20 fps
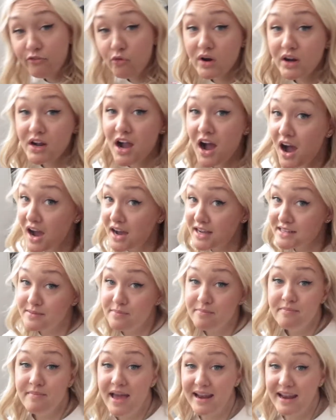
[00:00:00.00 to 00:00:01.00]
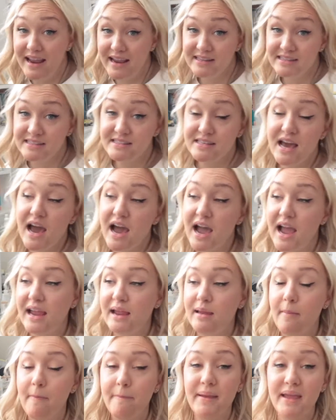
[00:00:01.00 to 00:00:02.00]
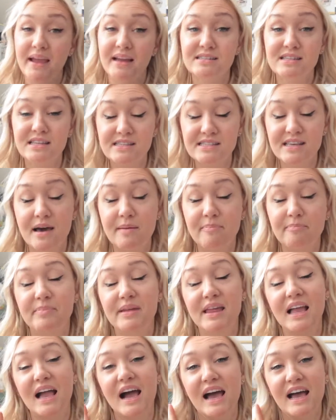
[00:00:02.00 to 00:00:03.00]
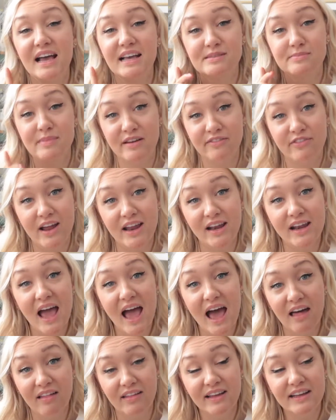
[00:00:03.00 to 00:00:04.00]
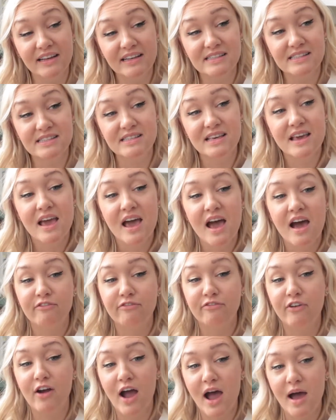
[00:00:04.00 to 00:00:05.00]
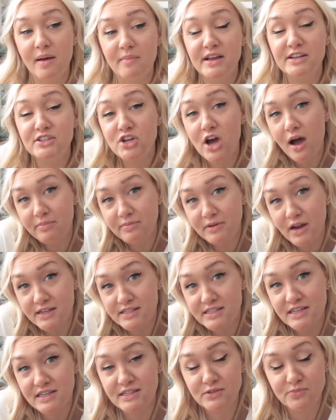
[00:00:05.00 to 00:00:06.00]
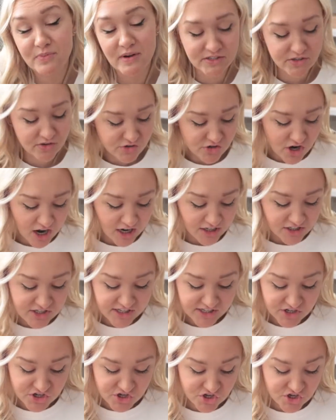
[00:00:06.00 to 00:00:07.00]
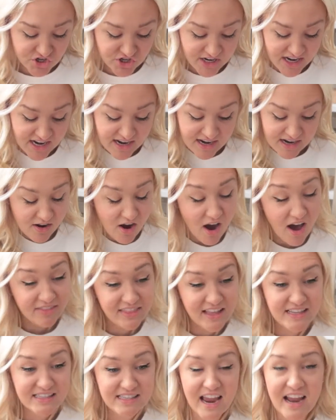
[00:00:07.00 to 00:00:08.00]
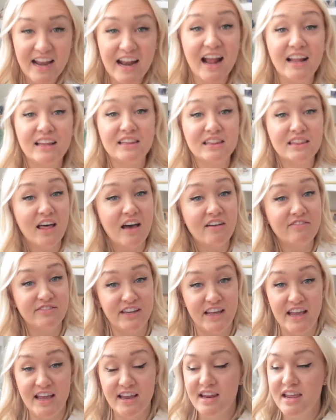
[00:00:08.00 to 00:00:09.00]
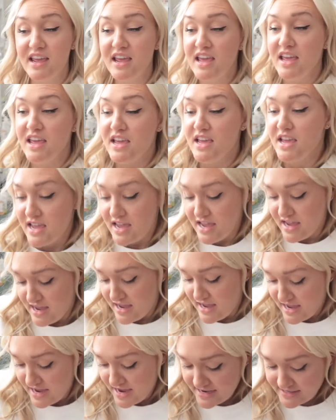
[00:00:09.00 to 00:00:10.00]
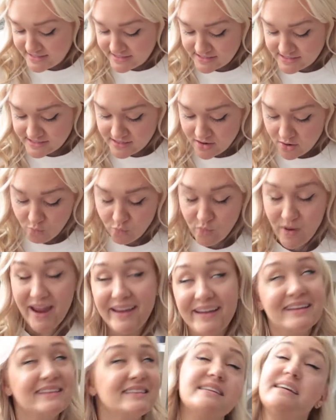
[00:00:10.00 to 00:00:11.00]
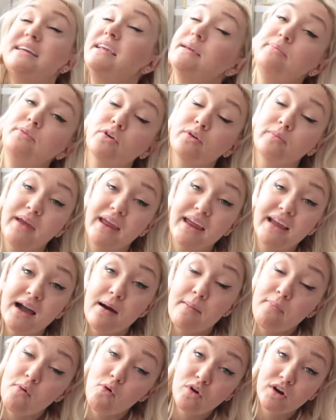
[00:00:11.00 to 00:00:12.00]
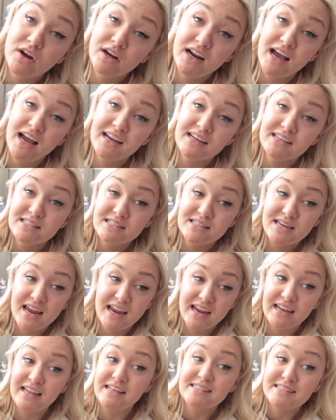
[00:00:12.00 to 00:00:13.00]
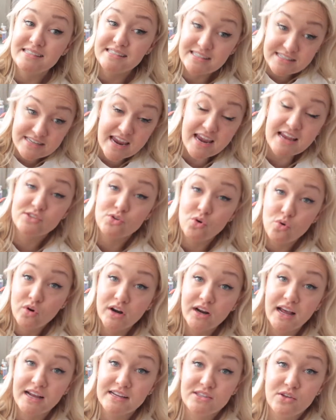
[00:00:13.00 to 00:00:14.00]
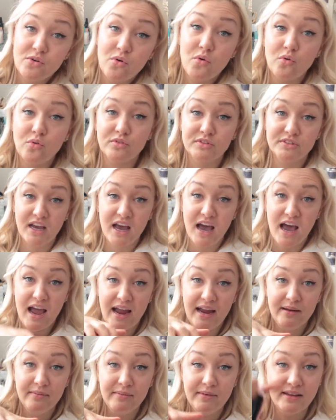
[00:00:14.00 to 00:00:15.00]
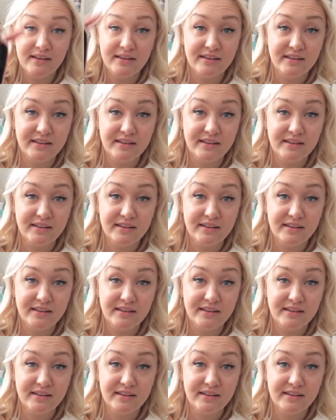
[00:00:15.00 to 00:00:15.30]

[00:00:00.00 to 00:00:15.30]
for cosmetics, I picked this up because my friend Alex from Top Knots and Espresso Shots, she got this and I loved it. It's a way to keep your makeup organized and it stays organized the whole time